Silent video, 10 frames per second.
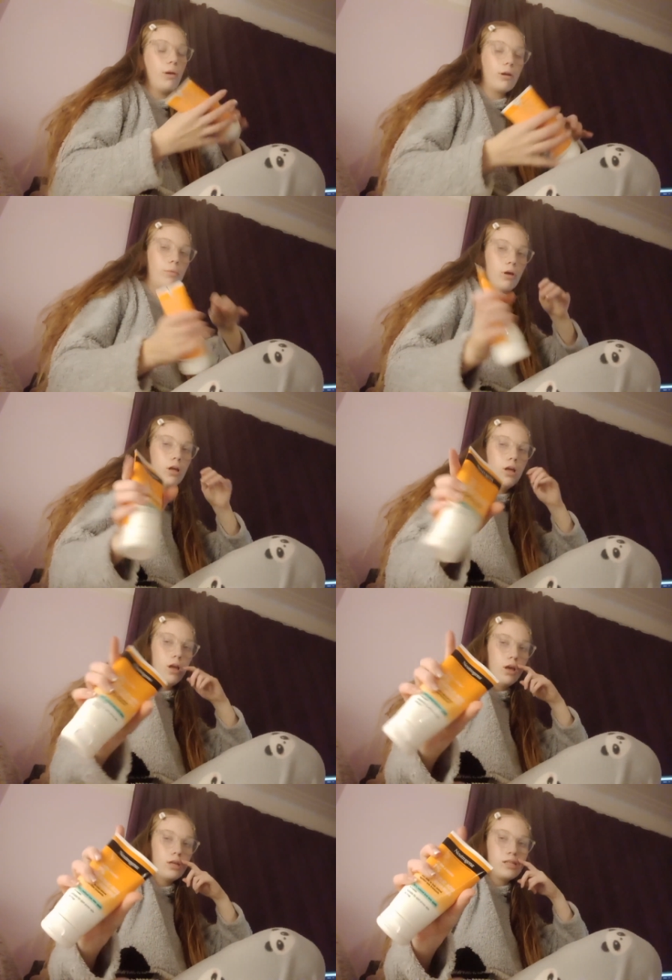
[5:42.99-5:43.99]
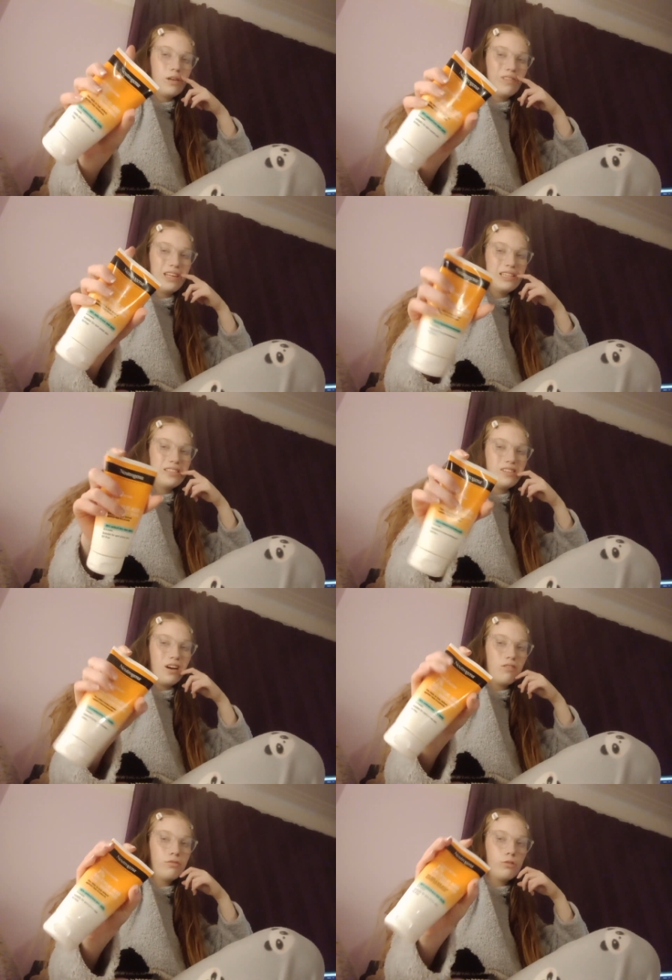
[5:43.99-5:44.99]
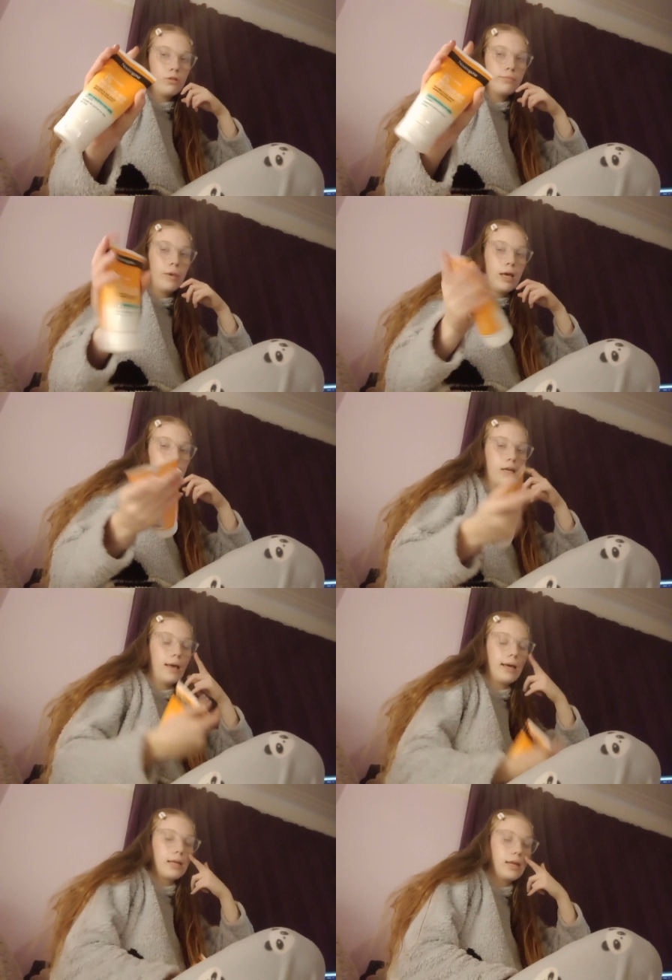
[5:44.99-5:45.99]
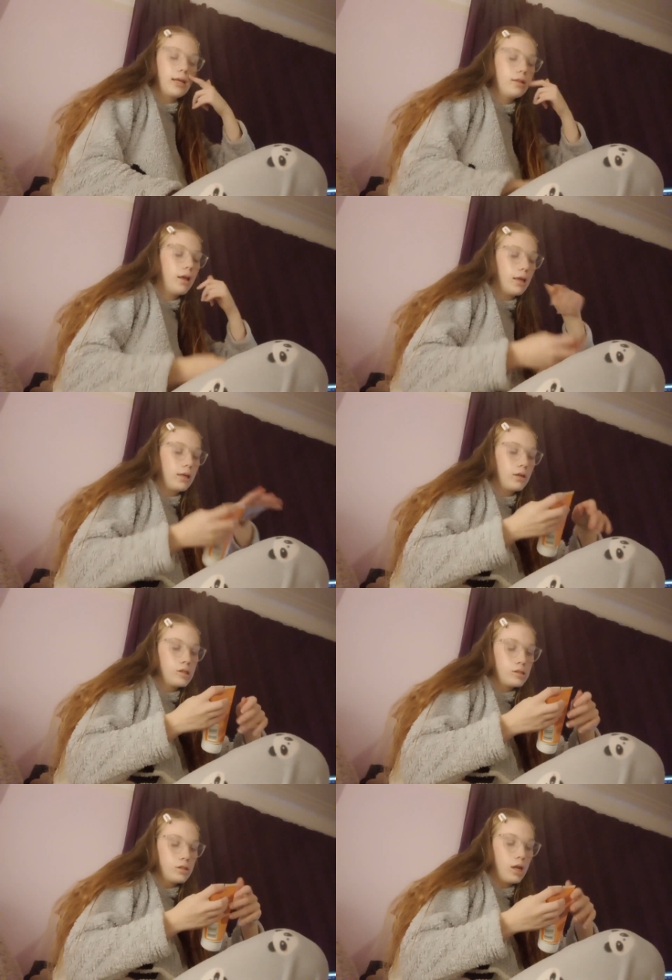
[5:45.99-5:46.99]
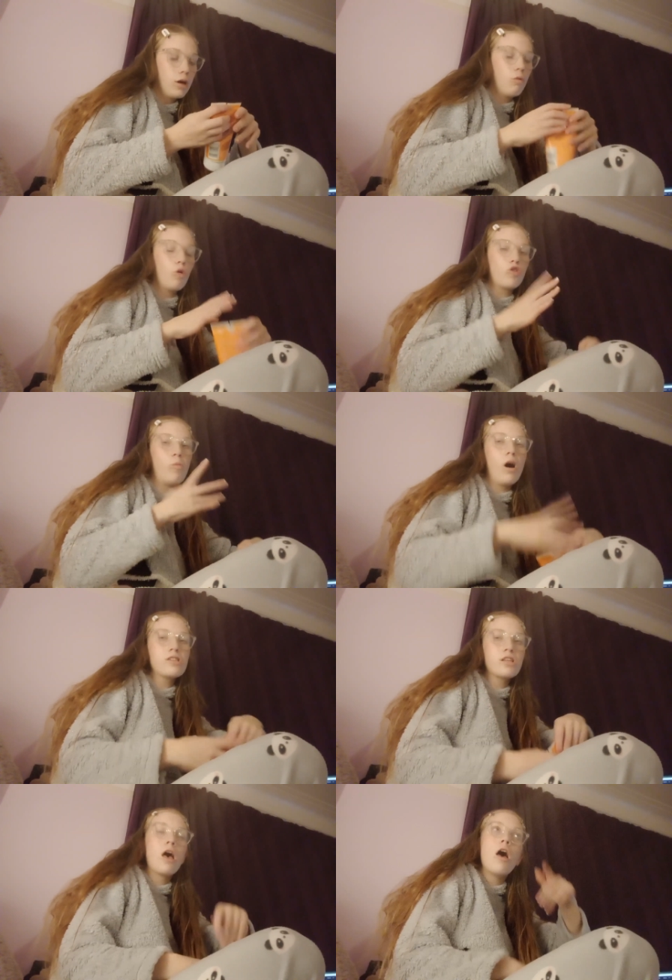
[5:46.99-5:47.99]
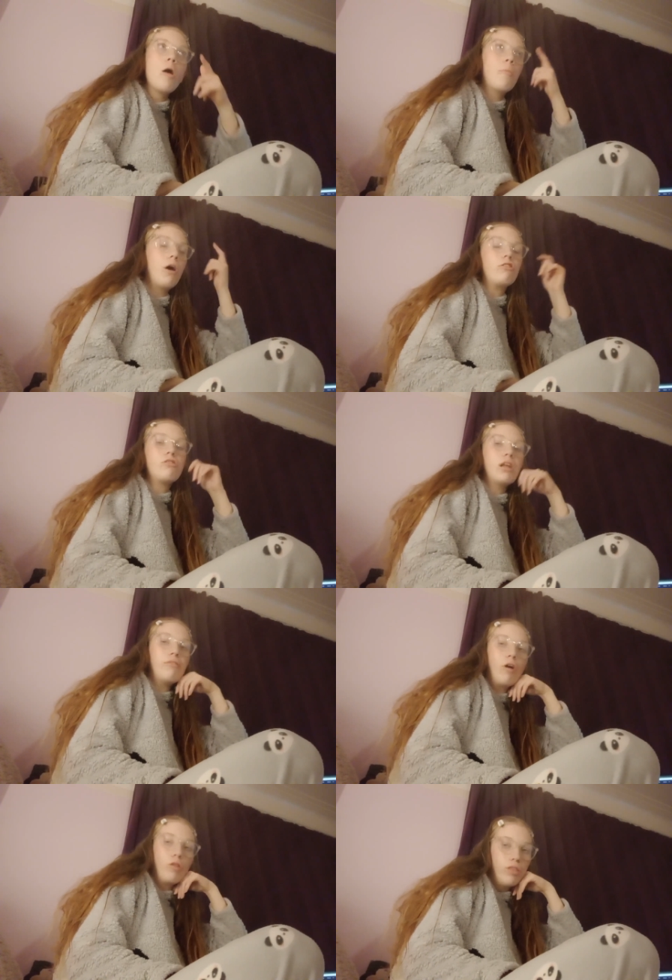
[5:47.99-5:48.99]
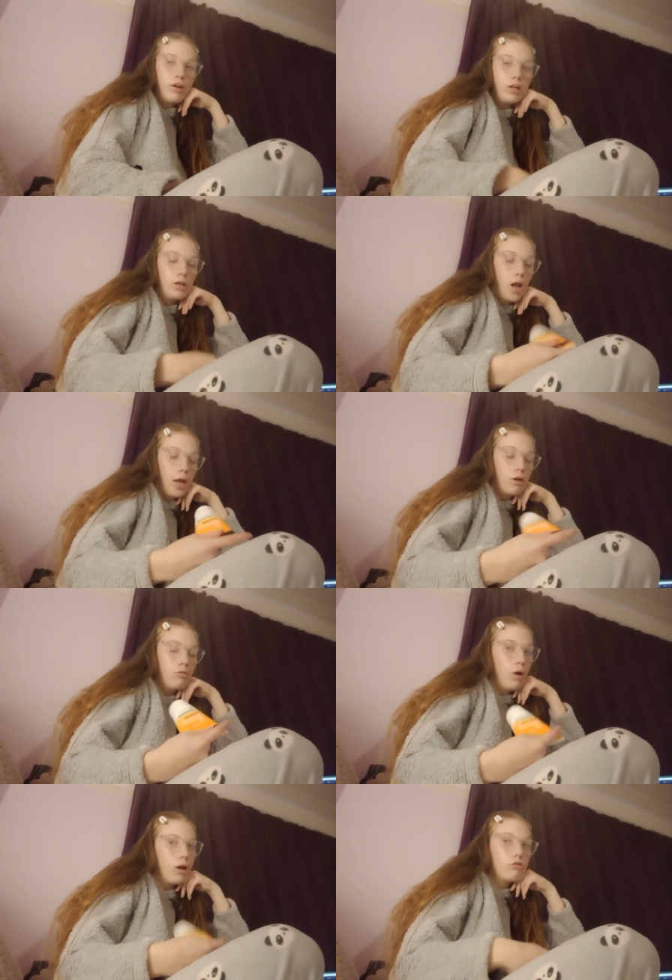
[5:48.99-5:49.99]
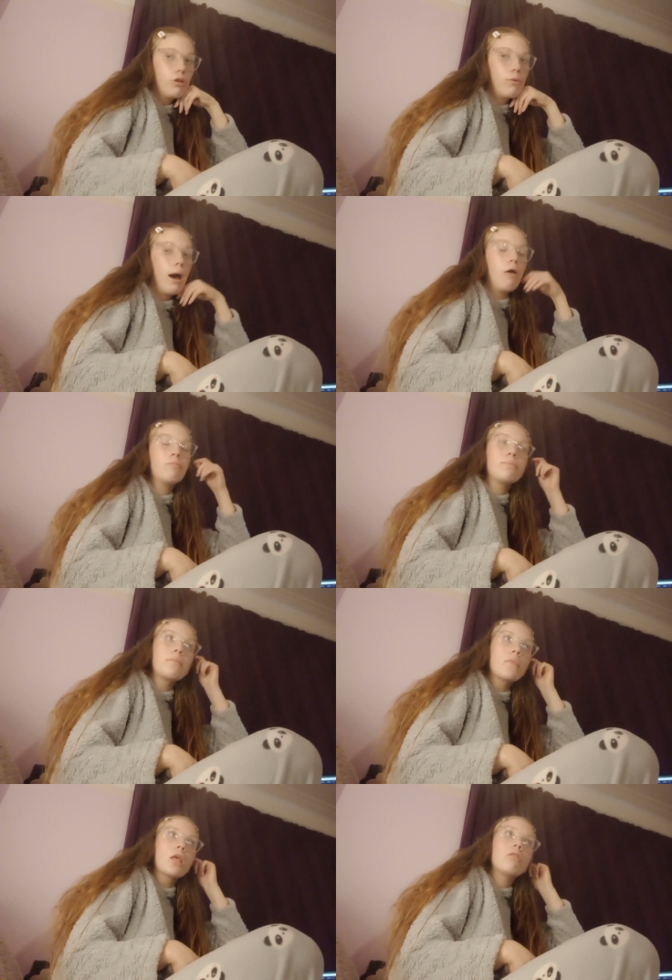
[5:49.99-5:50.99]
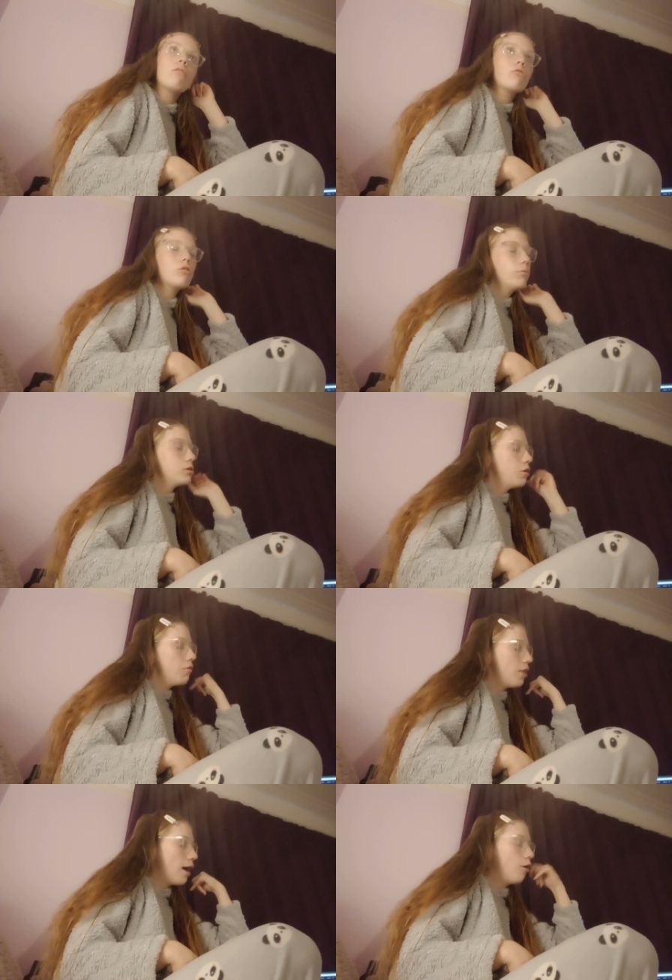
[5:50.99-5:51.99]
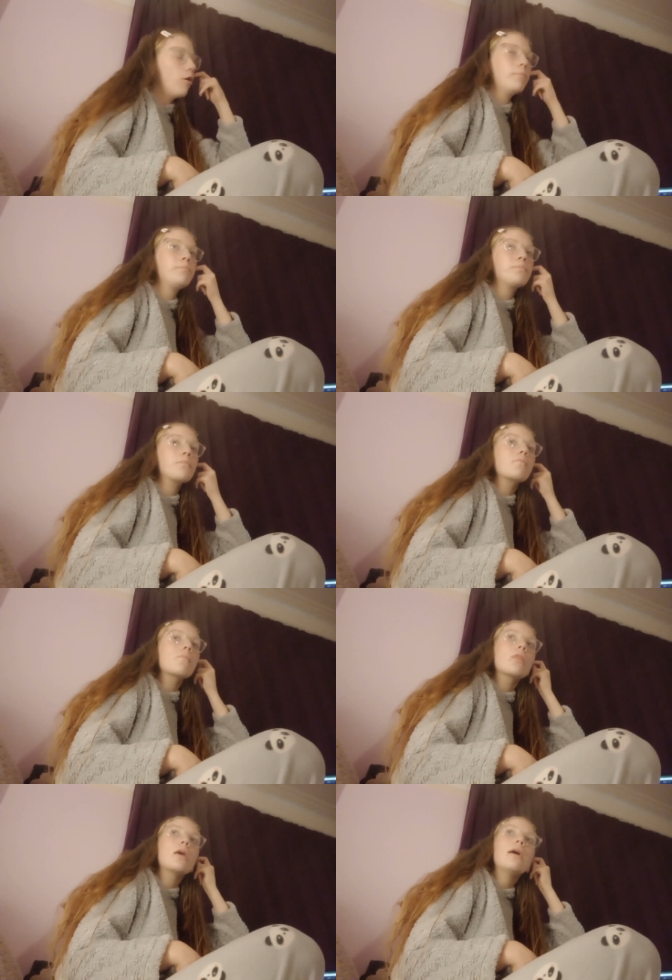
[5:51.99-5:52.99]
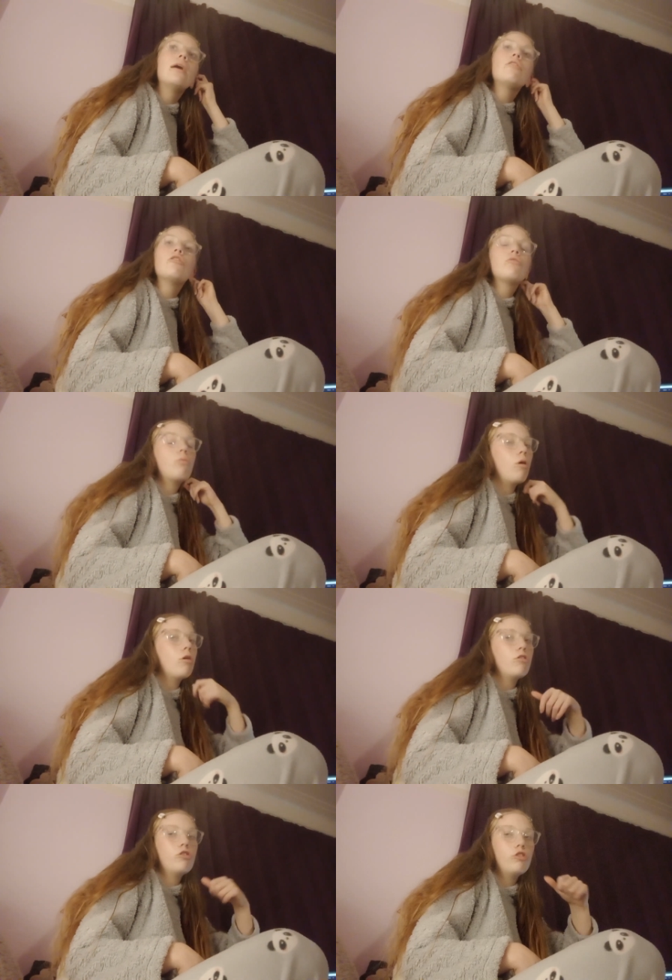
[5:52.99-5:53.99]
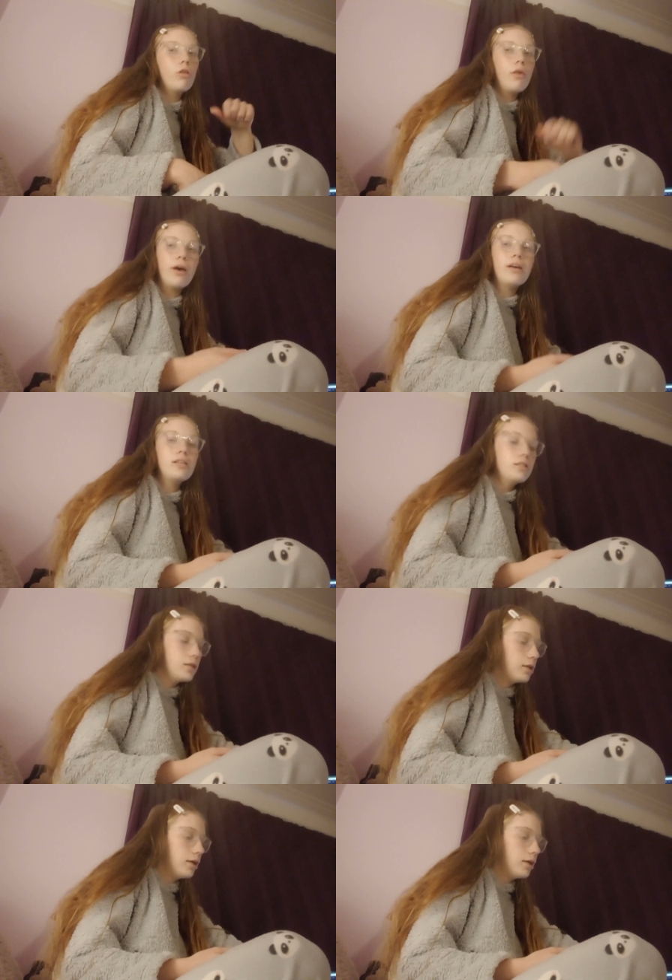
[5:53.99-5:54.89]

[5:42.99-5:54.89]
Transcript: I'm gonna put some of this stuff on my acne, like it's like a wash mask, but I just leave it on there and it works really well. So I'm gonna put some of that on and just watch this.